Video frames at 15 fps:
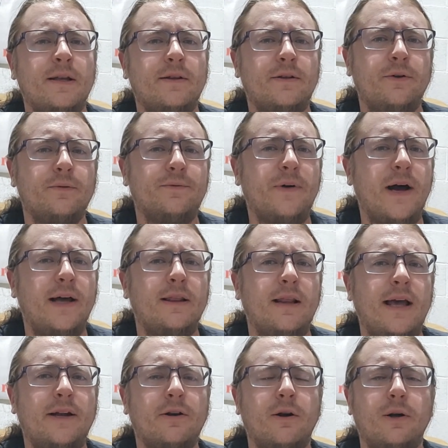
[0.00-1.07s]
You'll find
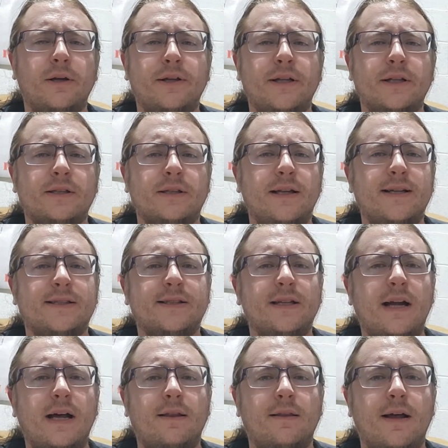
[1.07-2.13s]
later on in this list
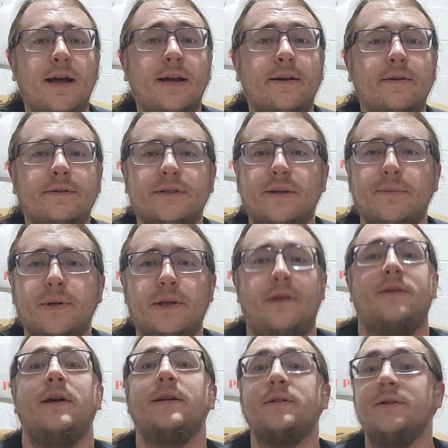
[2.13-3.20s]
that I like some of the
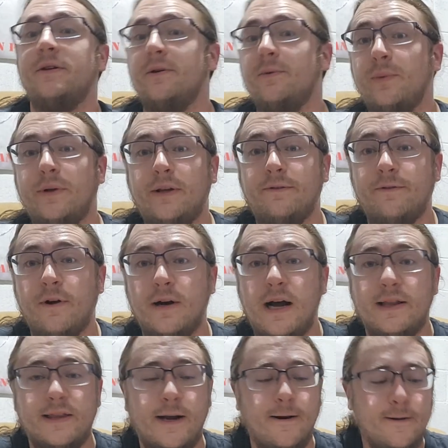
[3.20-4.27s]
things that are really far
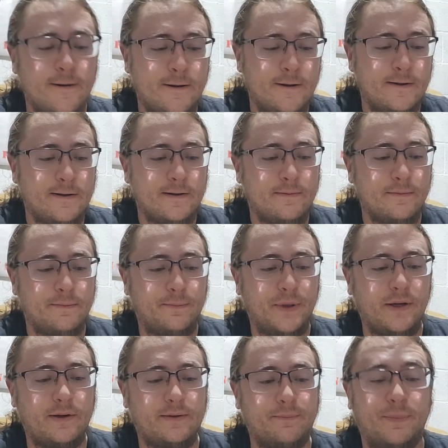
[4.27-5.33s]
out there
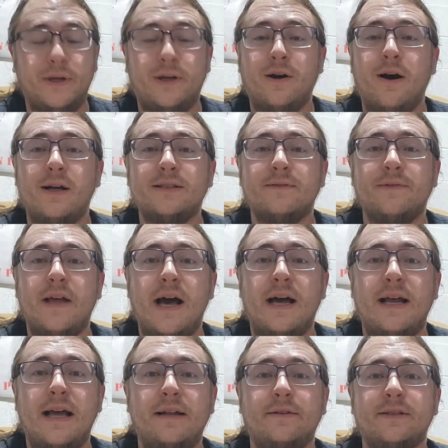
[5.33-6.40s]
because of
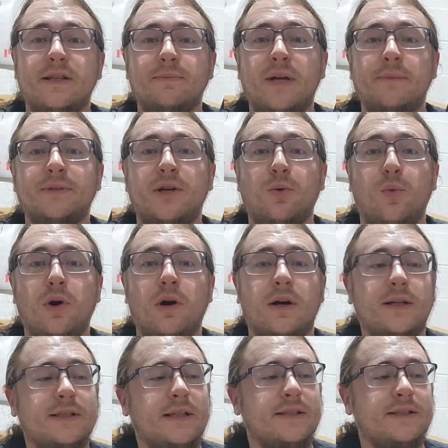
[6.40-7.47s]
that, and sometimes it
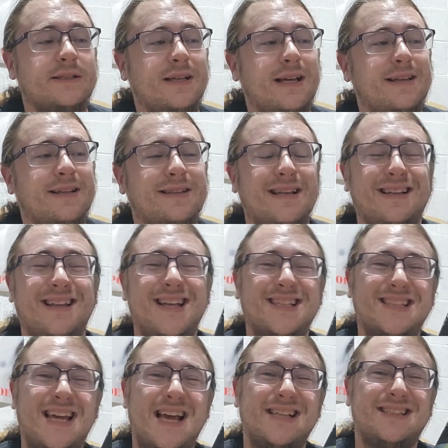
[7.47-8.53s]
works. And in
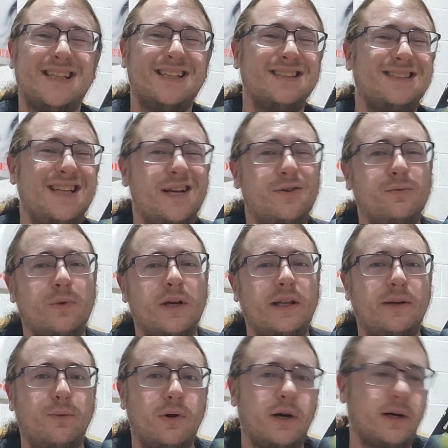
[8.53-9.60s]
this case, it didn't
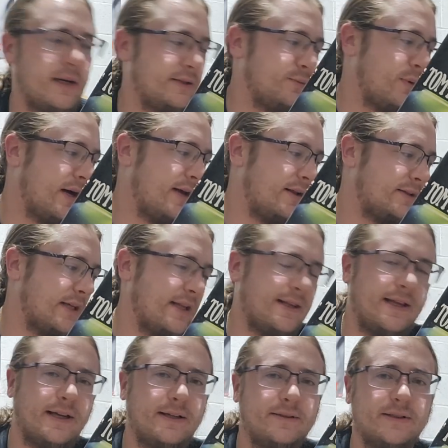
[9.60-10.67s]
really work as well as I
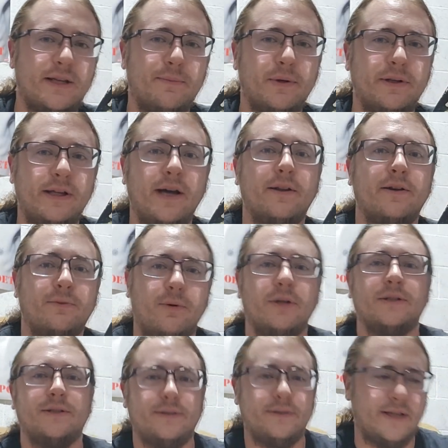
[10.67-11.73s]
think some of the other
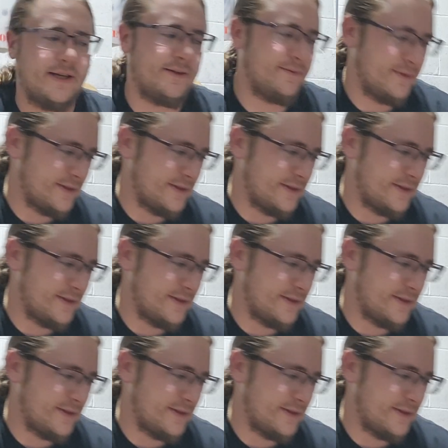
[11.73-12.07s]
ones did.